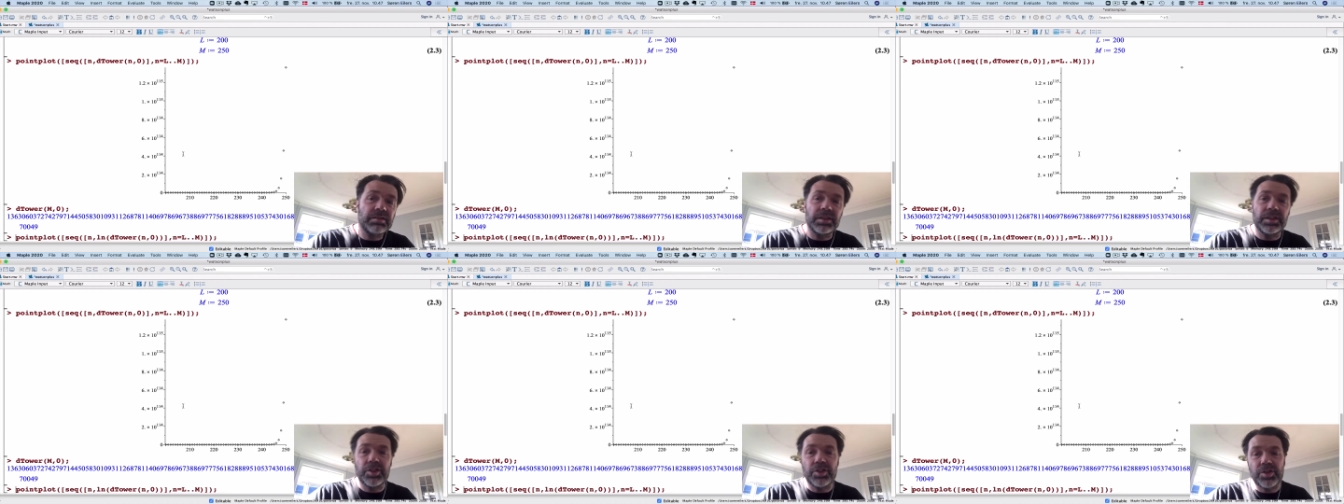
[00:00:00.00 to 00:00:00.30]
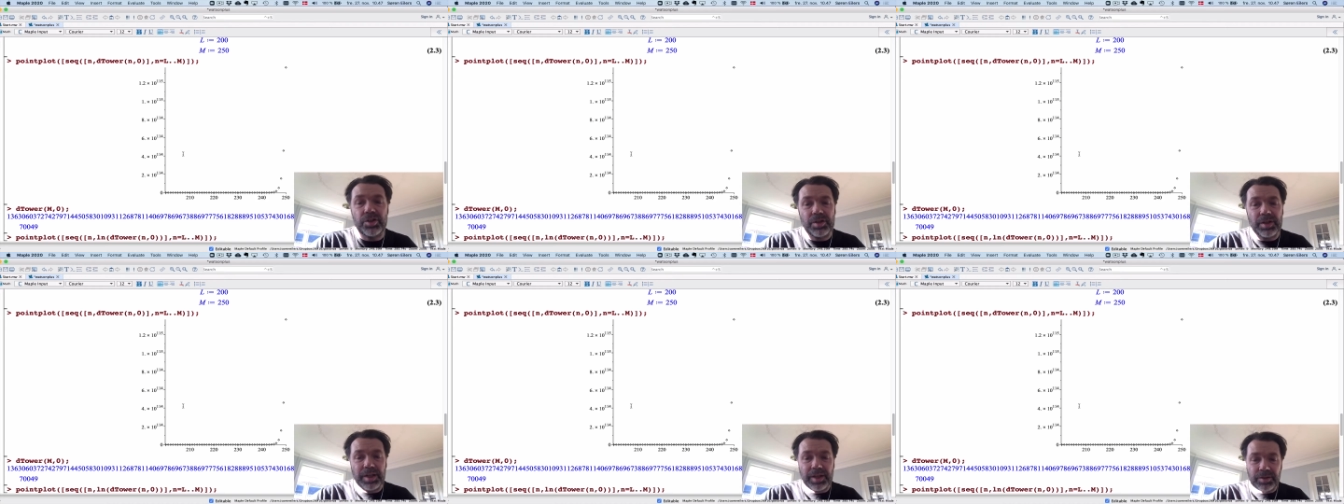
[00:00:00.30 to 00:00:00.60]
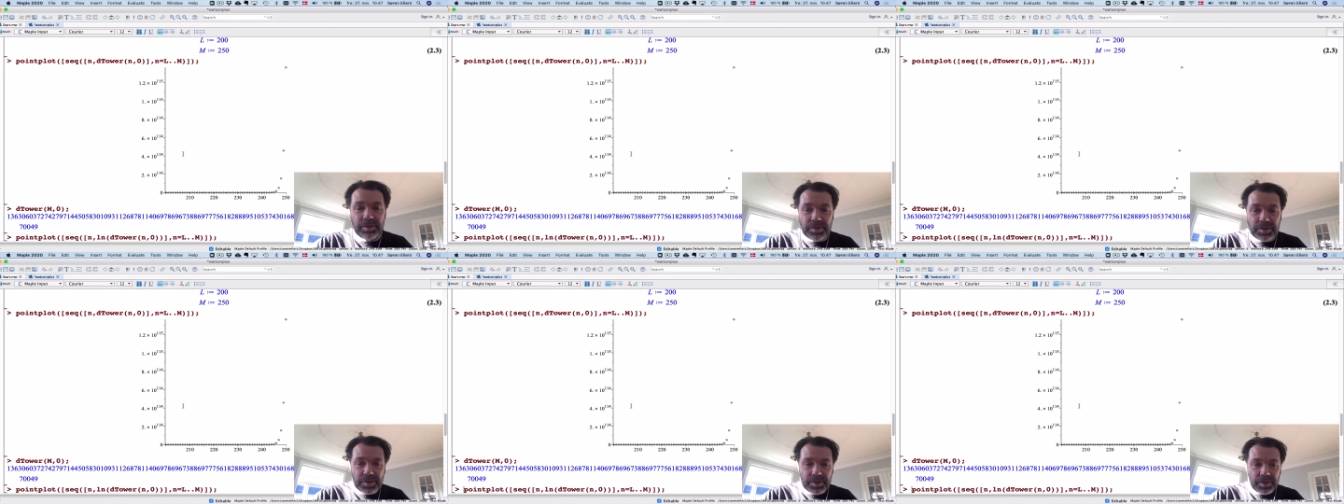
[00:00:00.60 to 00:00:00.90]
ish
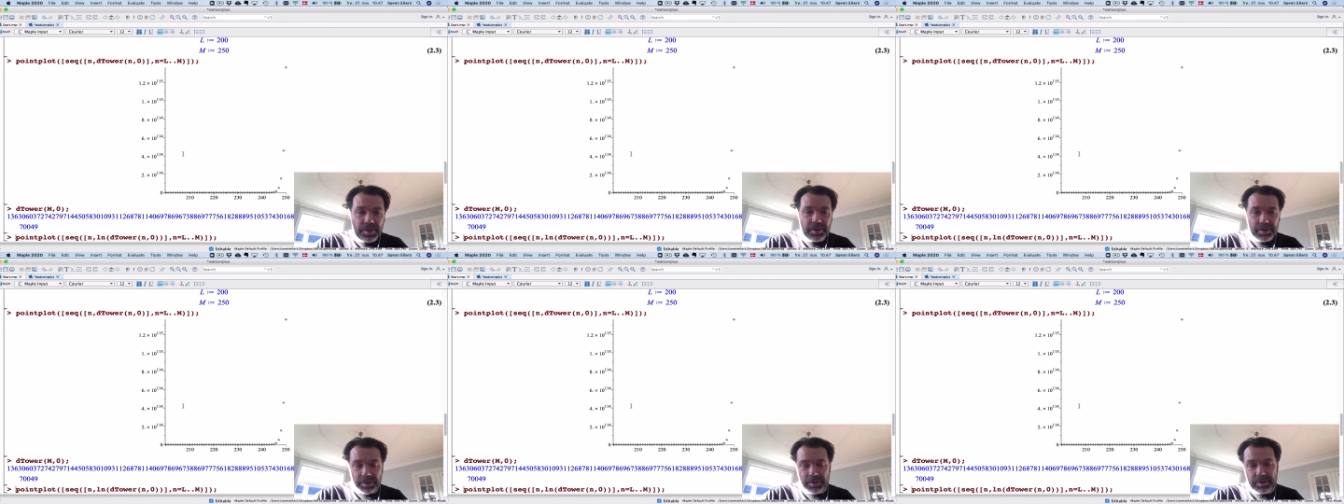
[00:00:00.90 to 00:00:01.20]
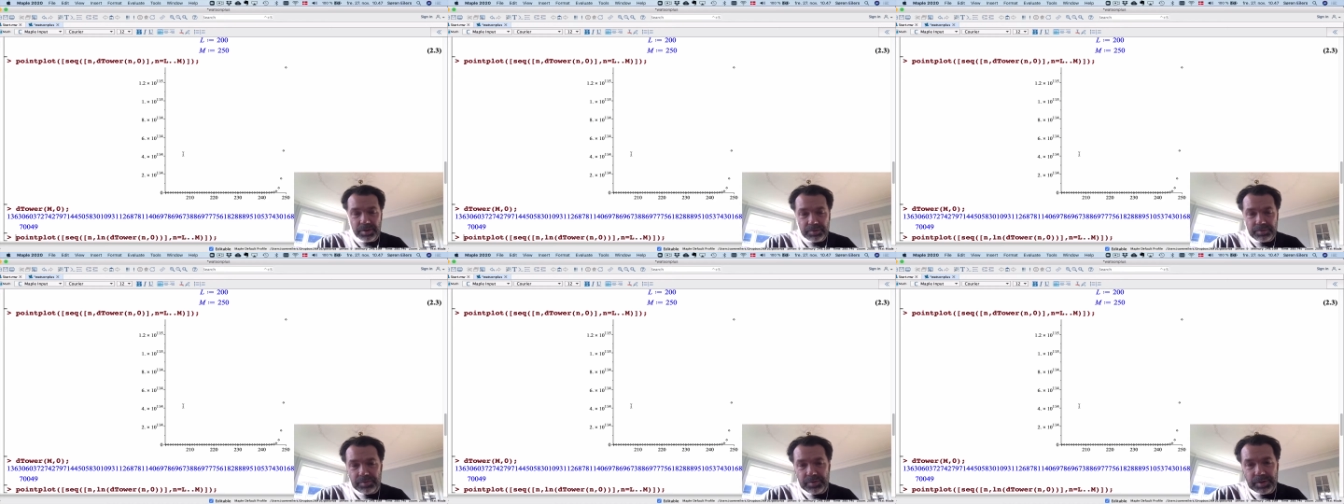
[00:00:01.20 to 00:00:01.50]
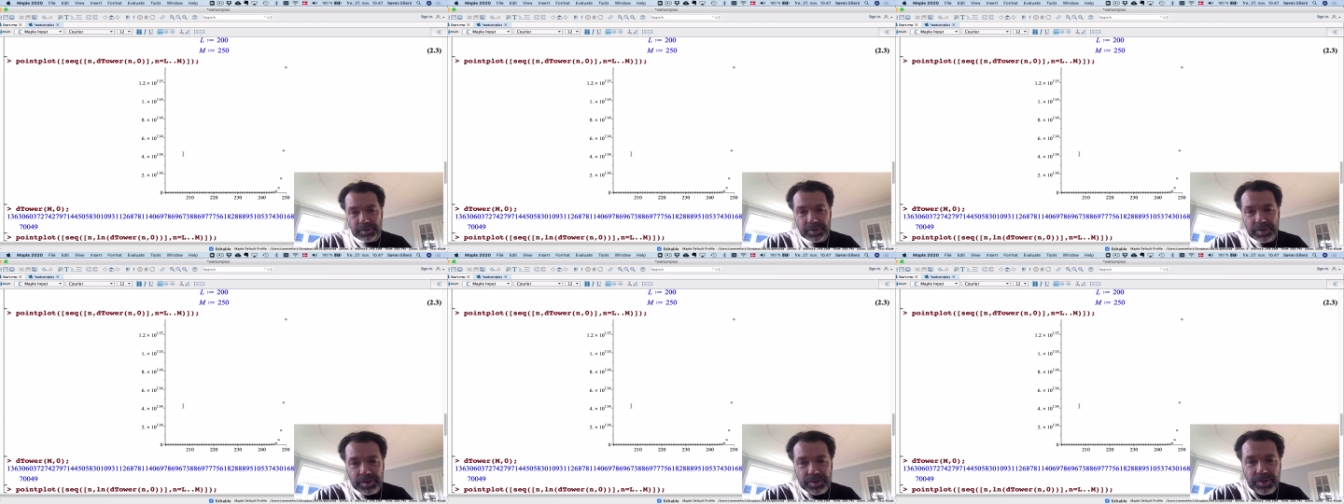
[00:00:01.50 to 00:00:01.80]
letters or
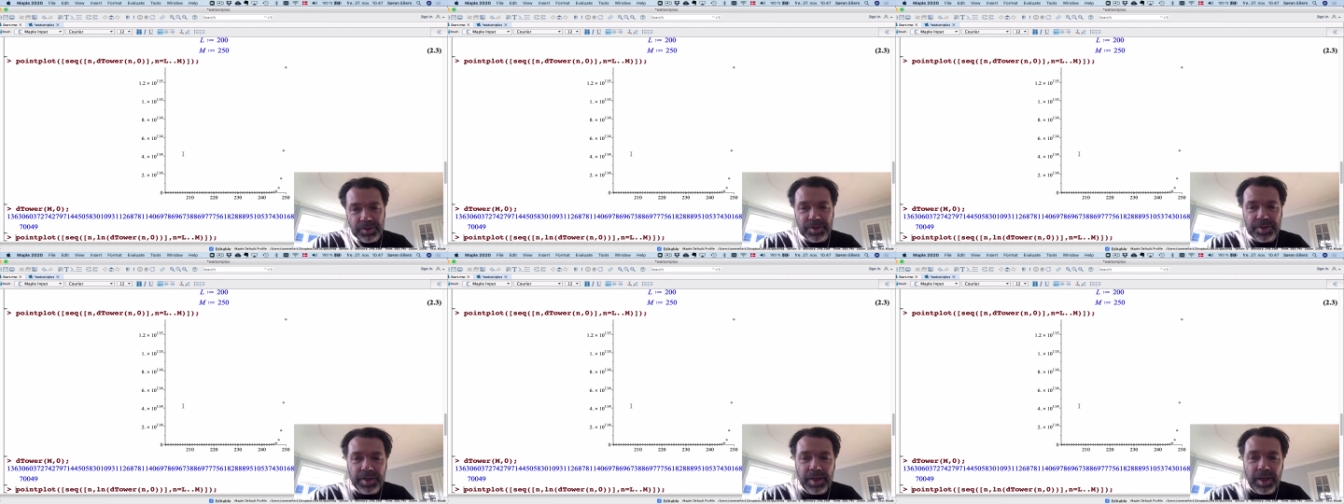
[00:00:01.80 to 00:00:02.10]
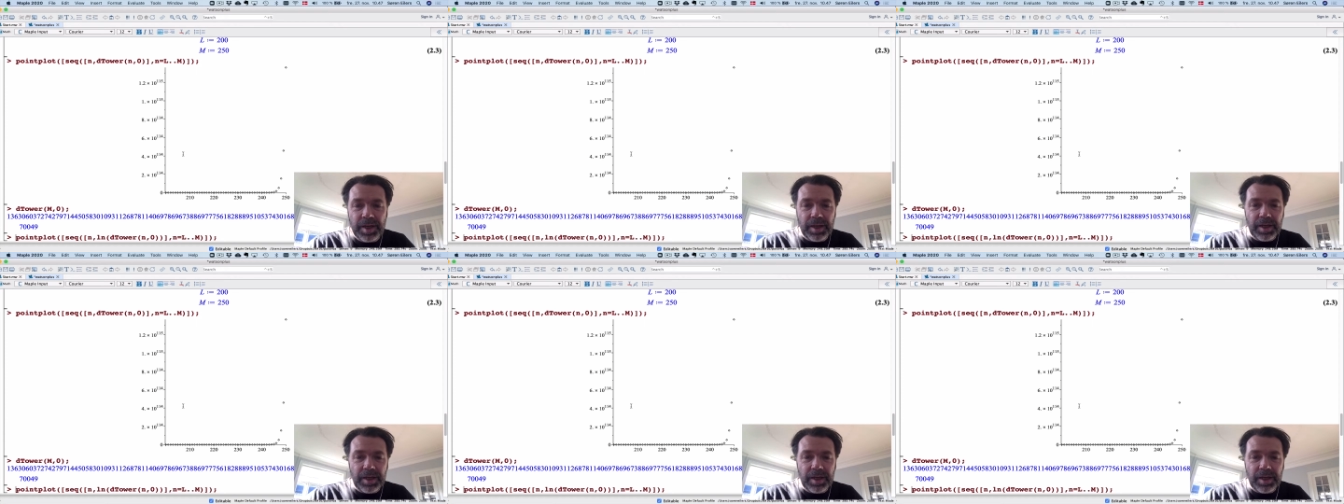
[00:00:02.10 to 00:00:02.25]
uh, digits